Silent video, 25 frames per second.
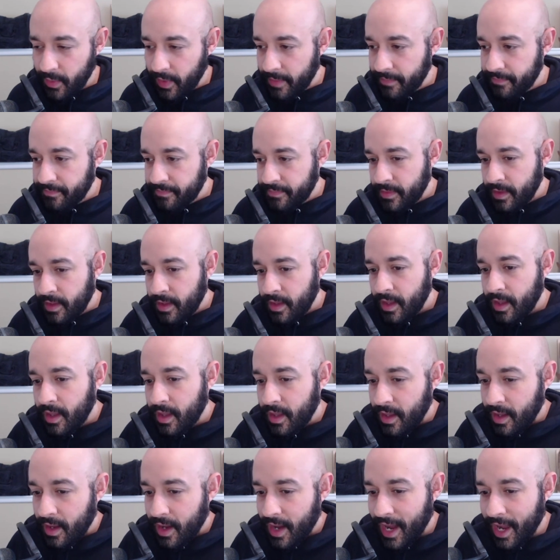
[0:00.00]
Anyway,
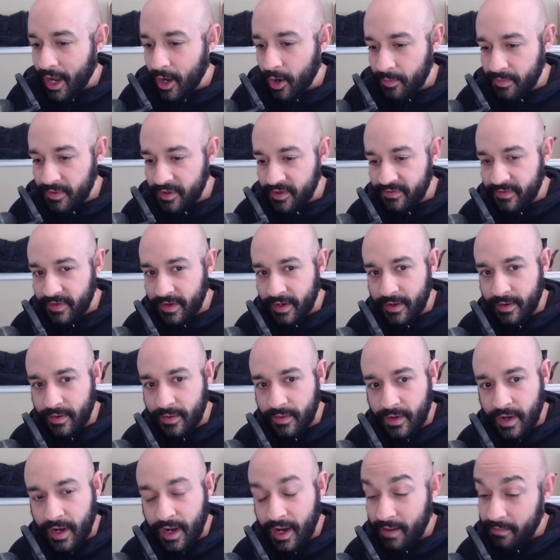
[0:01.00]
I hope this
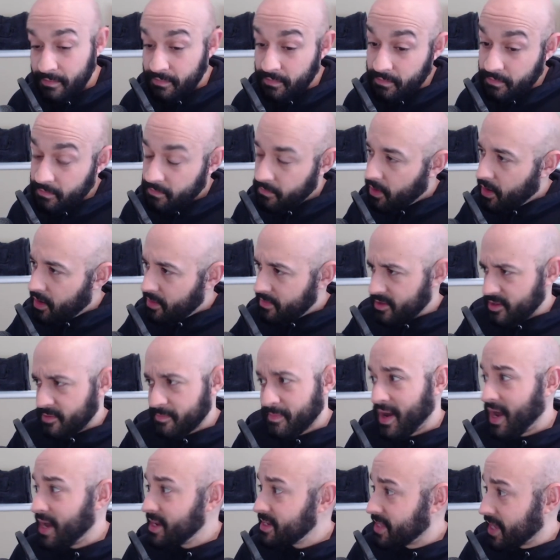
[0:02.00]
video uh,
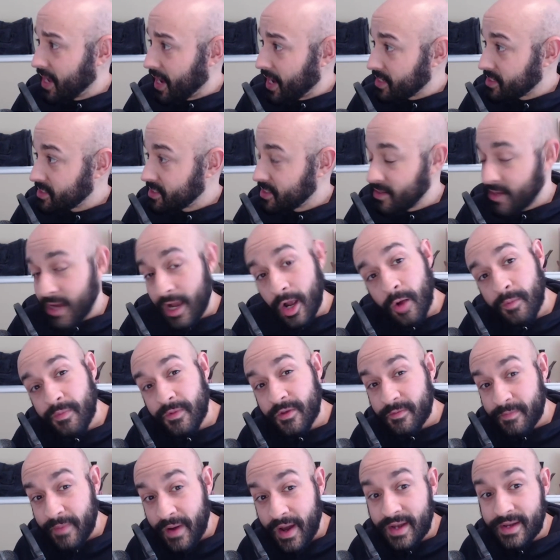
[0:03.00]
this podcast. I
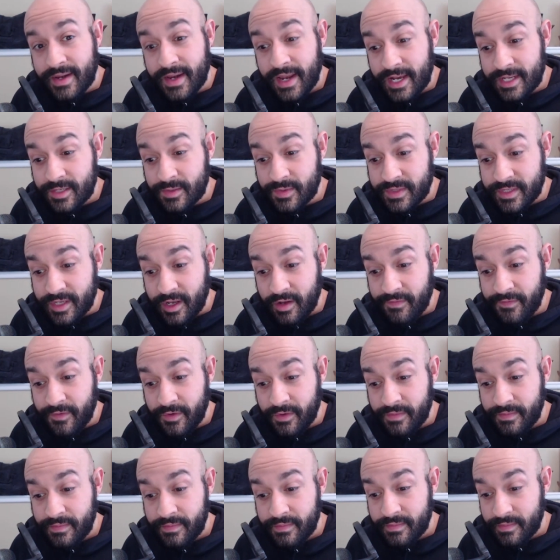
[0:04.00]
hope this podcast was
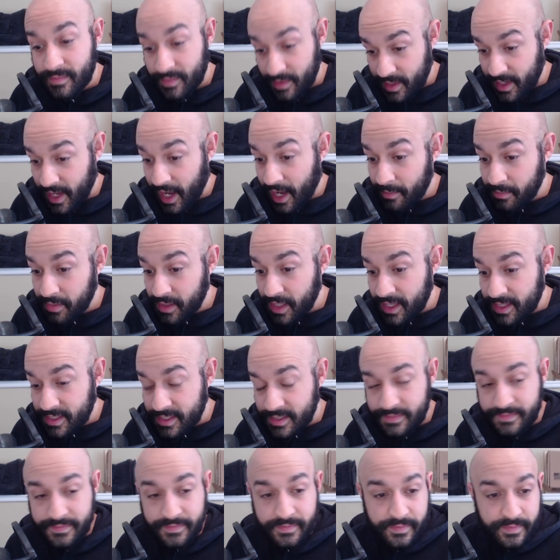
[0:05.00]
helpful. God
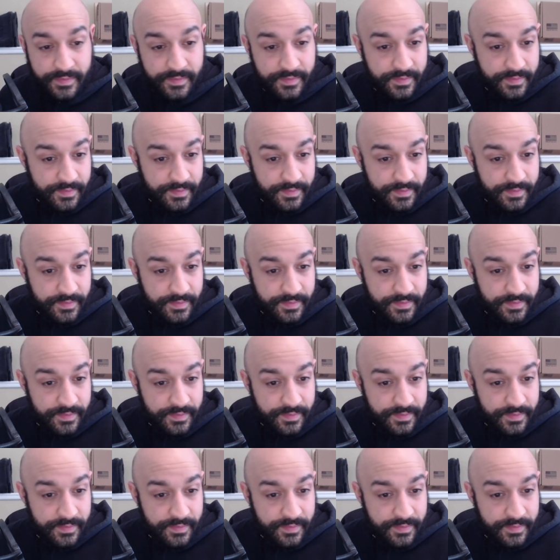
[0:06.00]
bless.